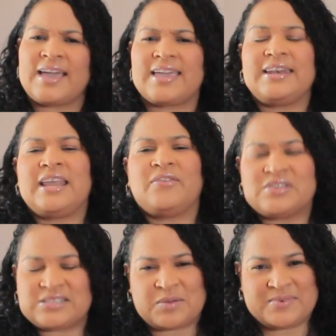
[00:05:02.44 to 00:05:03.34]
I can never
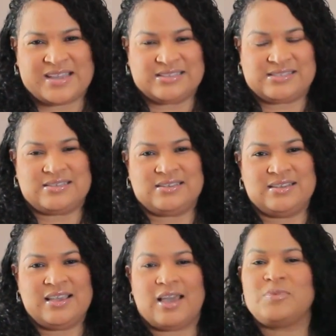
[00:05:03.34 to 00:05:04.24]
stop dancing.
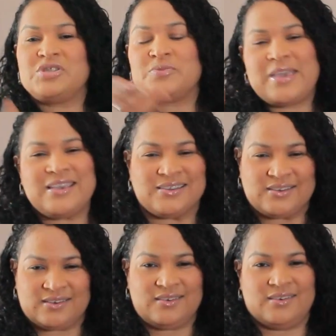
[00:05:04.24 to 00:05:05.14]
I'm a
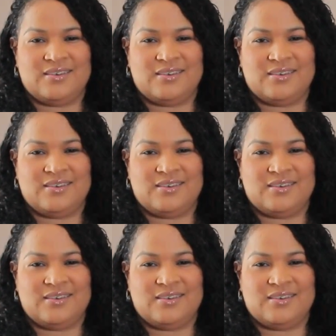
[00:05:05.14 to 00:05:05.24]
Jamaican.